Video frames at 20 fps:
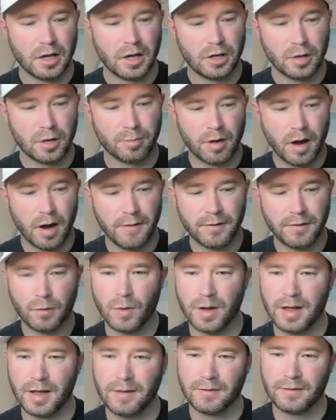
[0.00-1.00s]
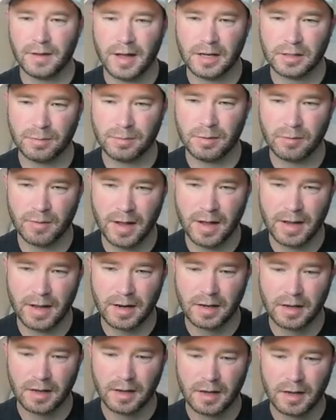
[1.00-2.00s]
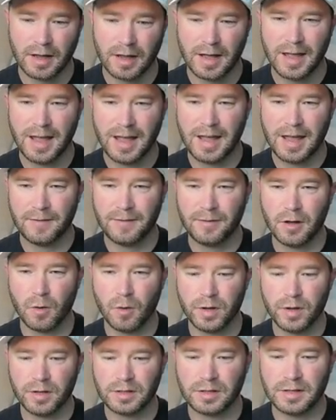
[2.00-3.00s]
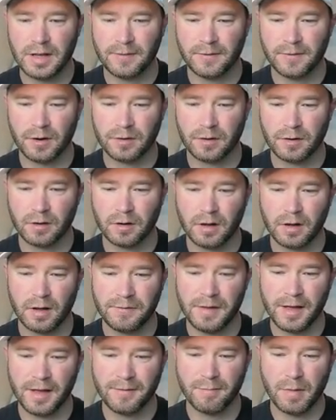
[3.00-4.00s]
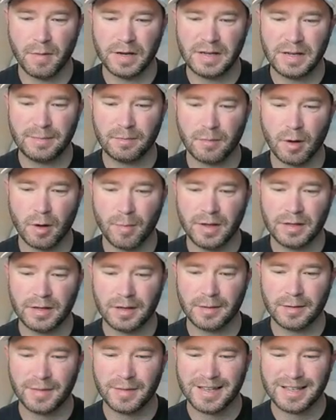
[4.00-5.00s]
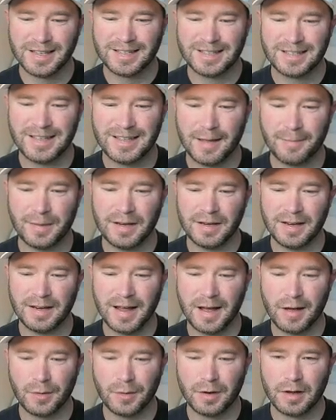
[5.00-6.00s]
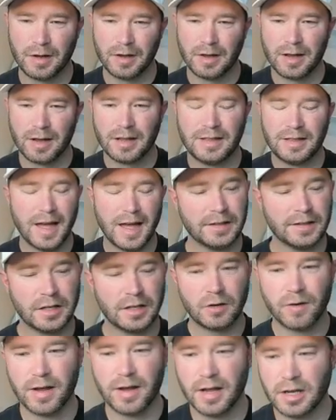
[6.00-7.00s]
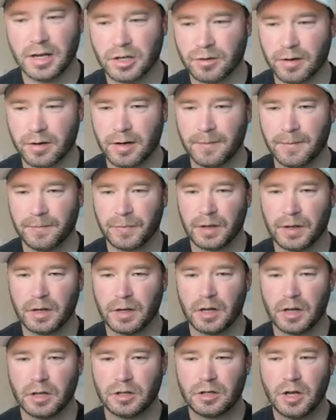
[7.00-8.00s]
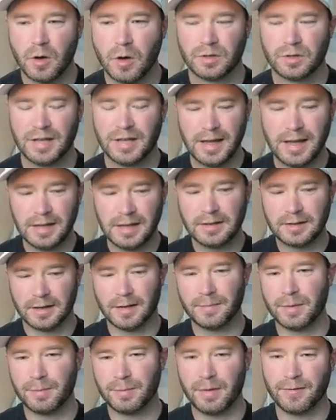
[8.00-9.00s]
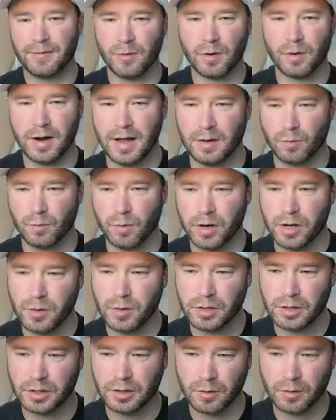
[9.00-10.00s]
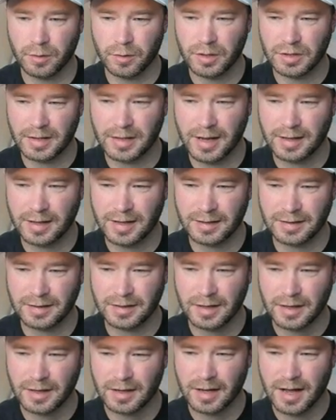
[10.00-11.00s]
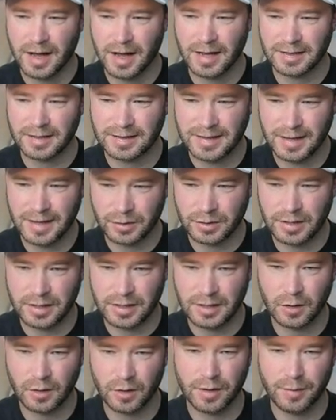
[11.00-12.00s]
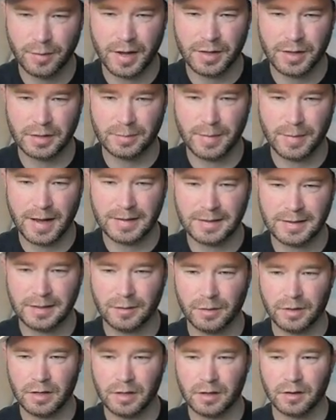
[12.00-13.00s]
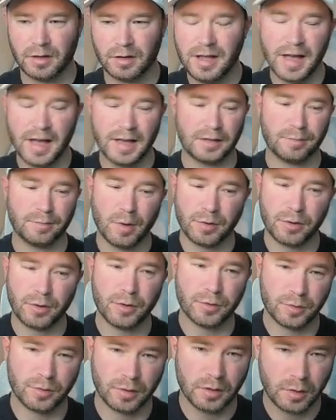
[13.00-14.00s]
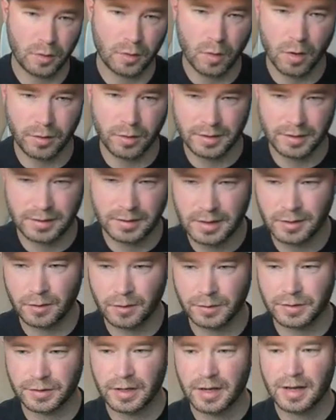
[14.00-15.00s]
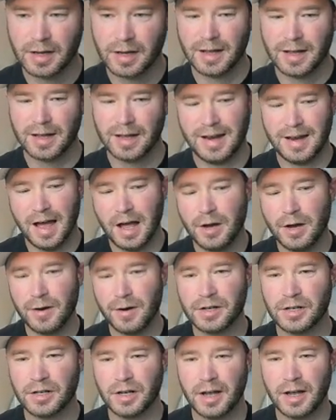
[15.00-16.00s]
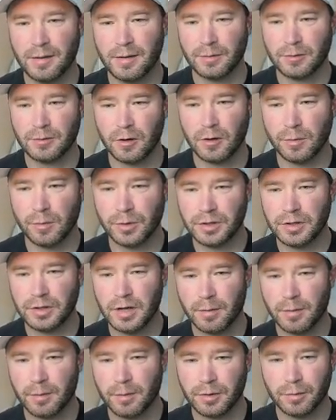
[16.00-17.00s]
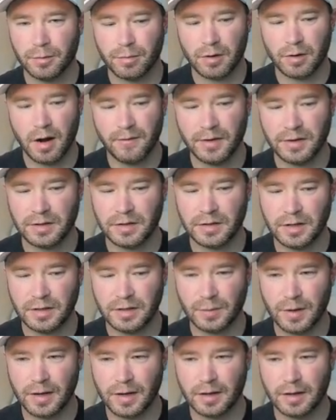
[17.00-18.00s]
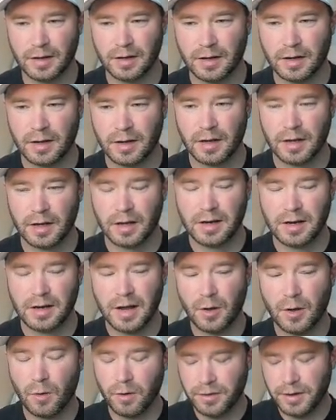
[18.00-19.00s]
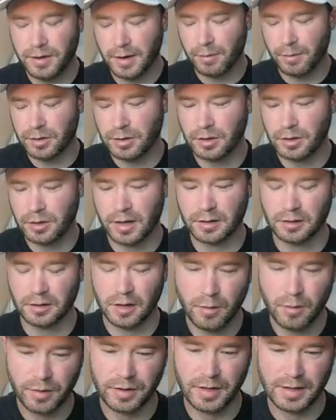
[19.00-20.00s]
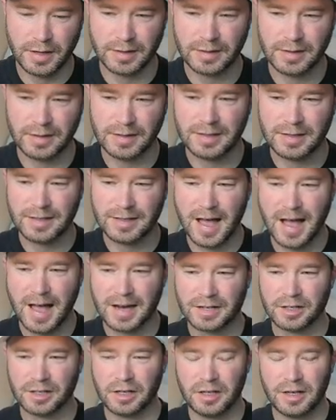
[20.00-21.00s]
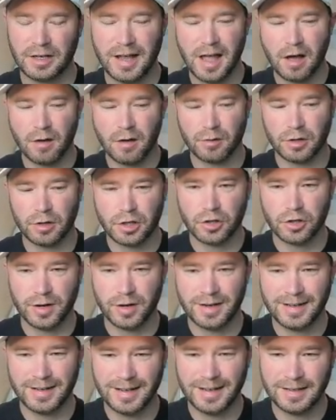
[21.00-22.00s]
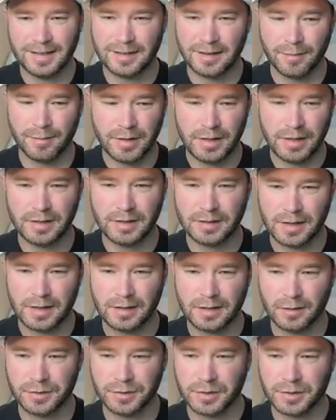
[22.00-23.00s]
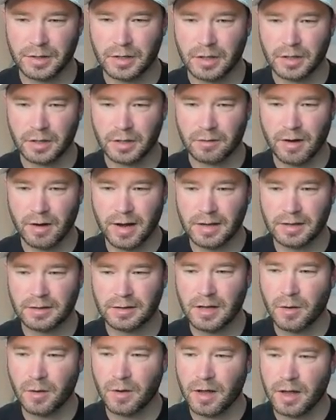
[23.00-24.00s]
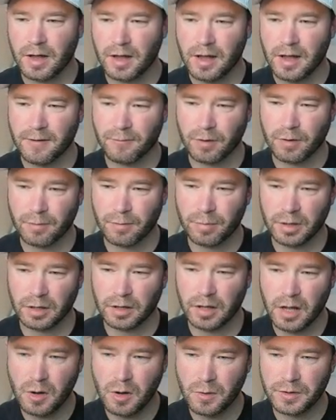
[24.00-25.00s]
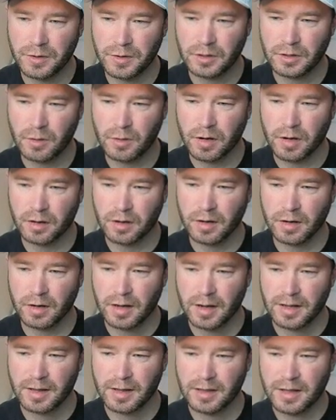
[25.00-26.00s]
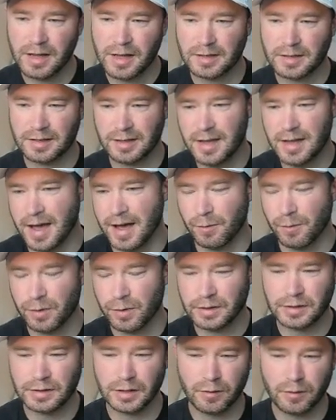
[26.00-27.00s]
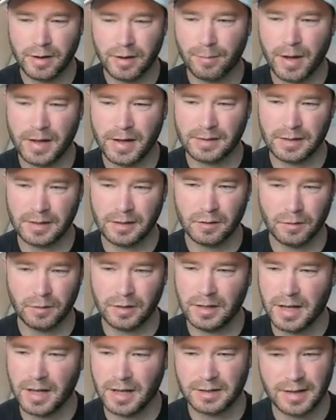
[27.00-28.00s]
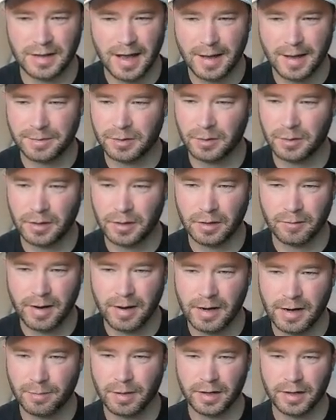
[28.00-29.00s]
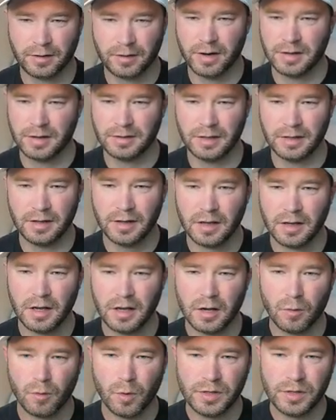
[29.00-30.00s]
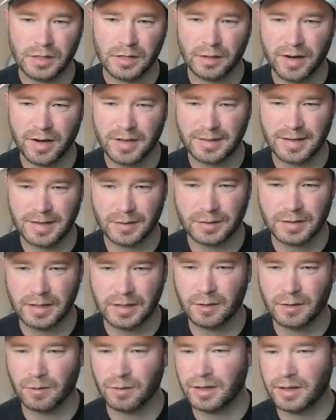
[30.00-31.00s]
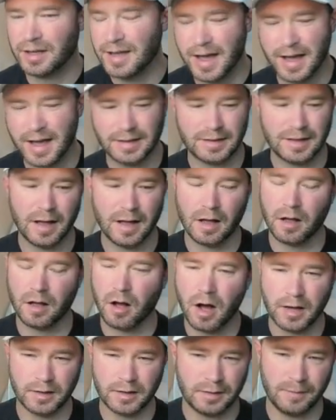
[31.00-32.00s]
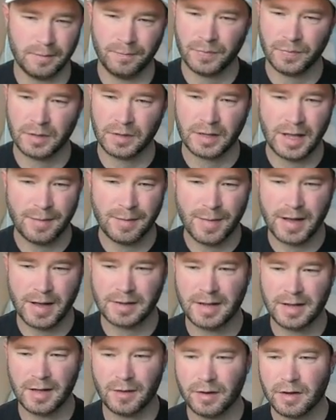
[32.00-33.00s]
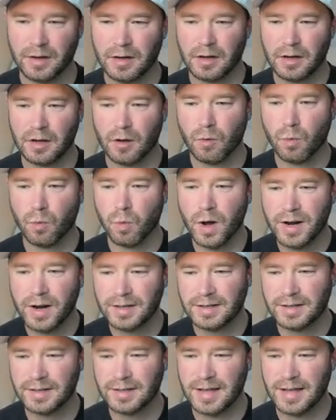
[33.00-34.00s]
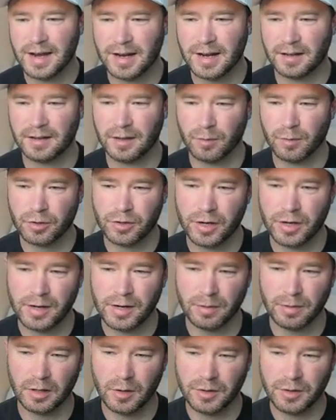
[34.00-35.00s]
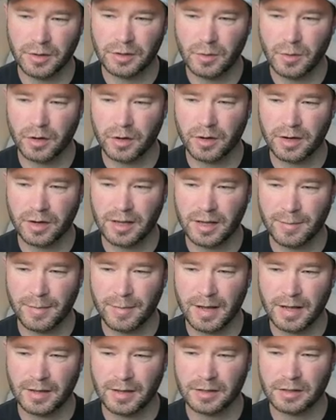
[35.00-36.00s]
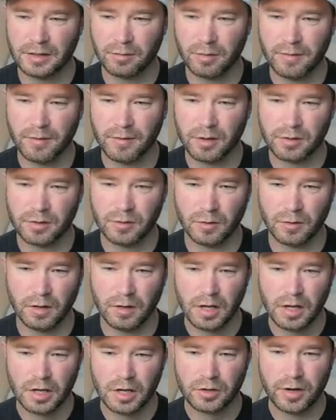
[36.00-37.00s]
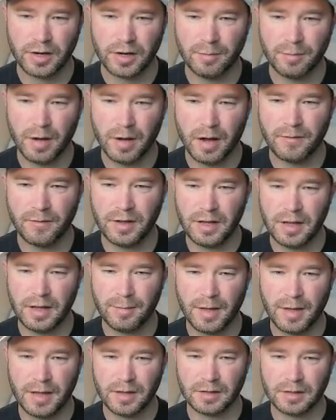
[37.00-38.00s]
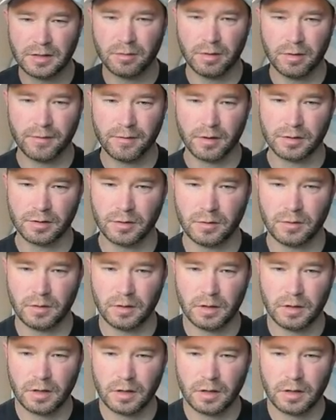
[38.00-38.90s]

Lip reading: Your profit wave has to be red. And if you go one step further, if you have money momentum stepping down, that is a great entry. So taking something beforehand where you just know you just had this sell signal and then we had this buy signal here. Yes, both of those were good quality signals. Now you're actually able to almost double your profits this way. Now, the only thing I want you guys to know with this is actually counter trending some of these signals. Right? So if we're below the 200, was this a great buy signal? Yes, absolutely. It ran up like crazy. Was this a great sell signal? Yes. Awesome. Came back down. What is this technically? We're trading below the 200 EMA. This is a reversal. Trading above the EMA. This is a reversal.